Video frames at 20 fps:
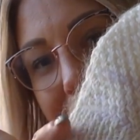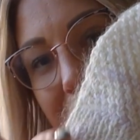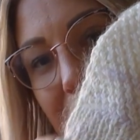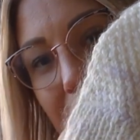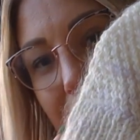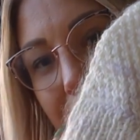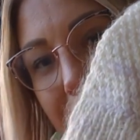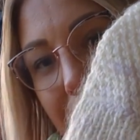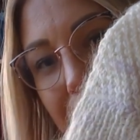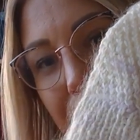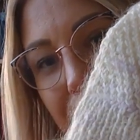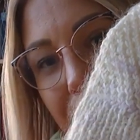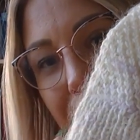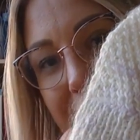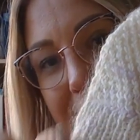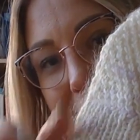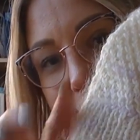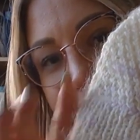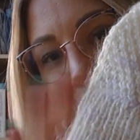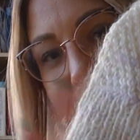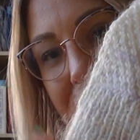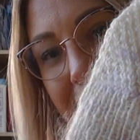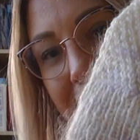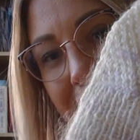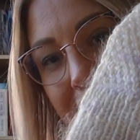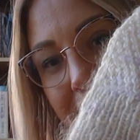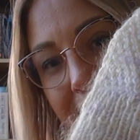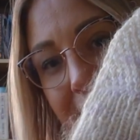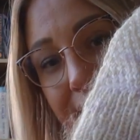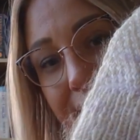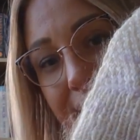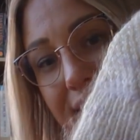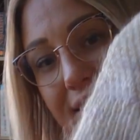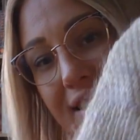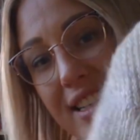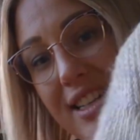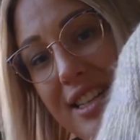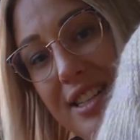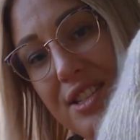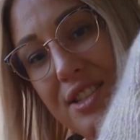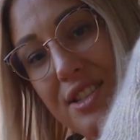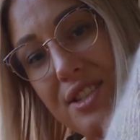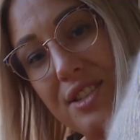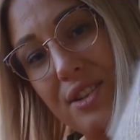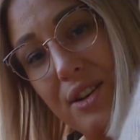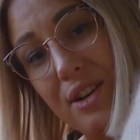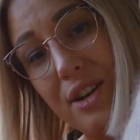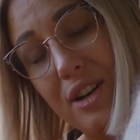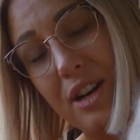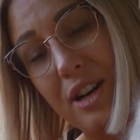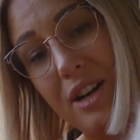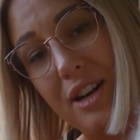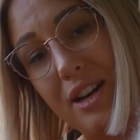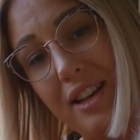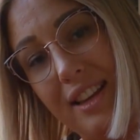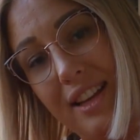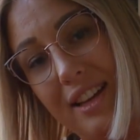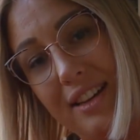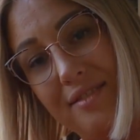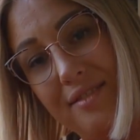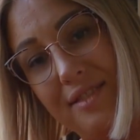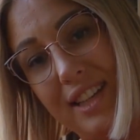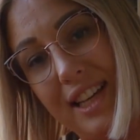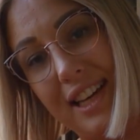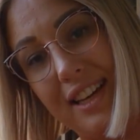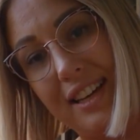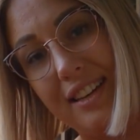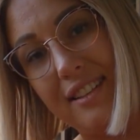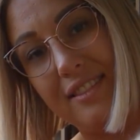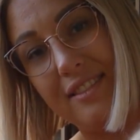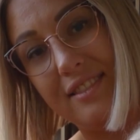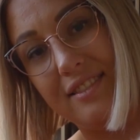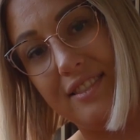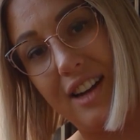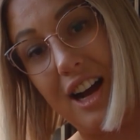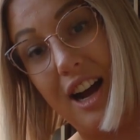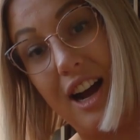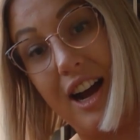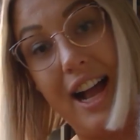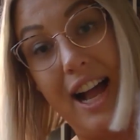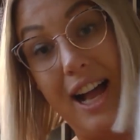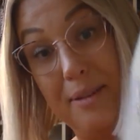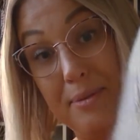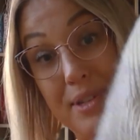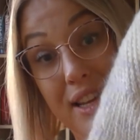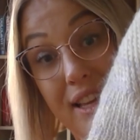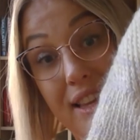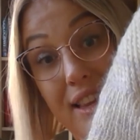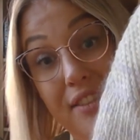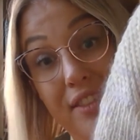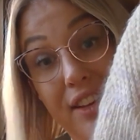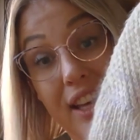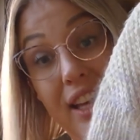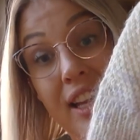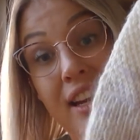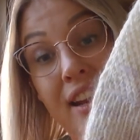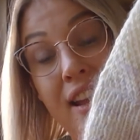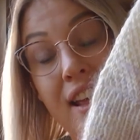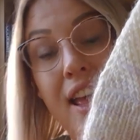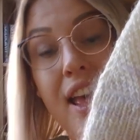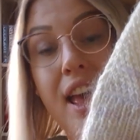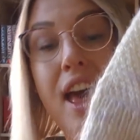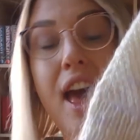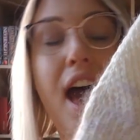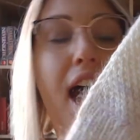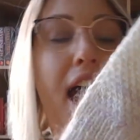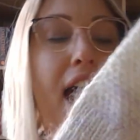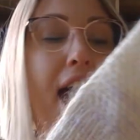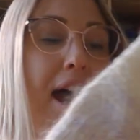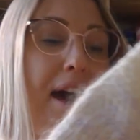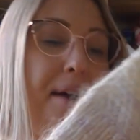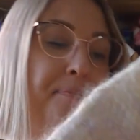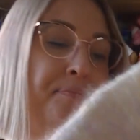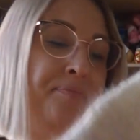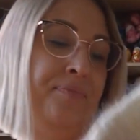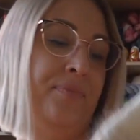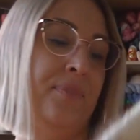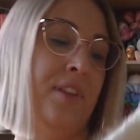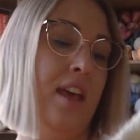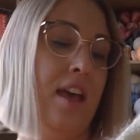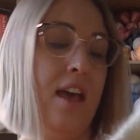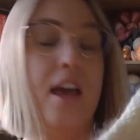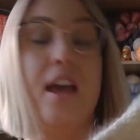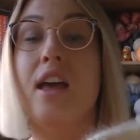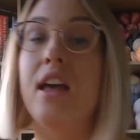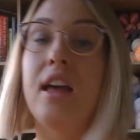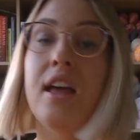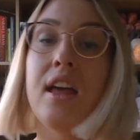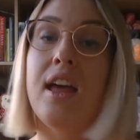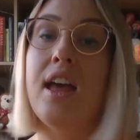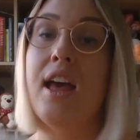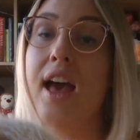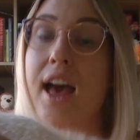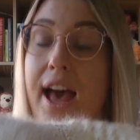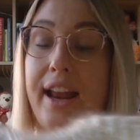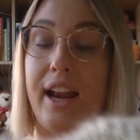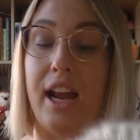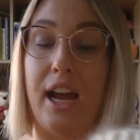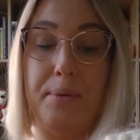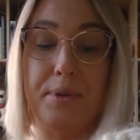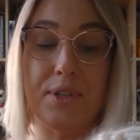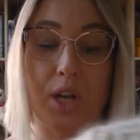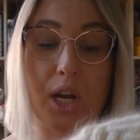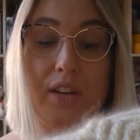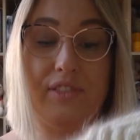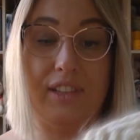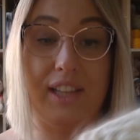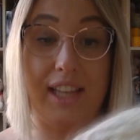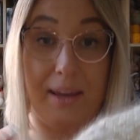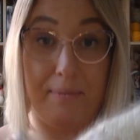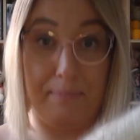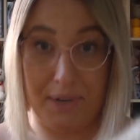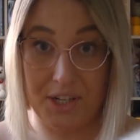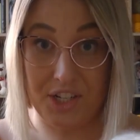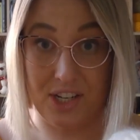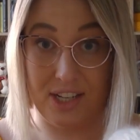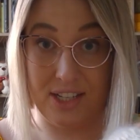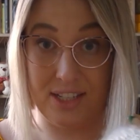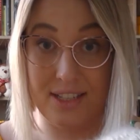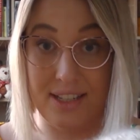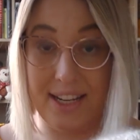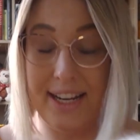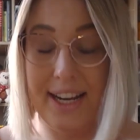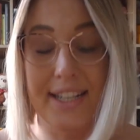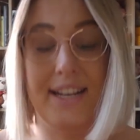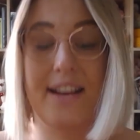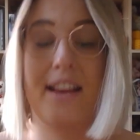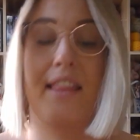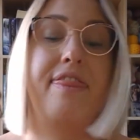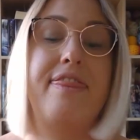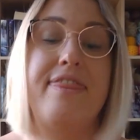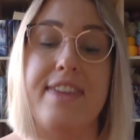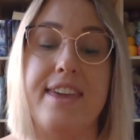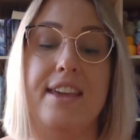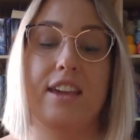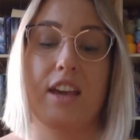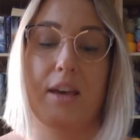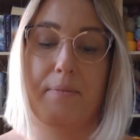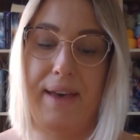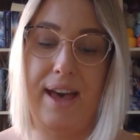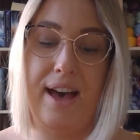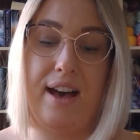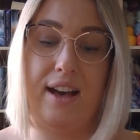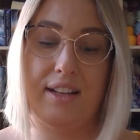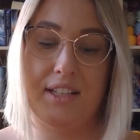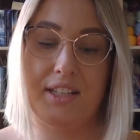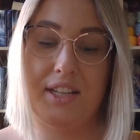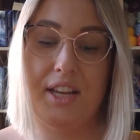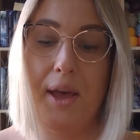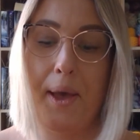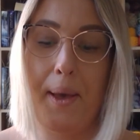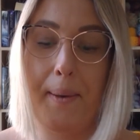All that fuzz. It's so lovely. I absolutely love it. And I was overly ambitious, and I didn't think about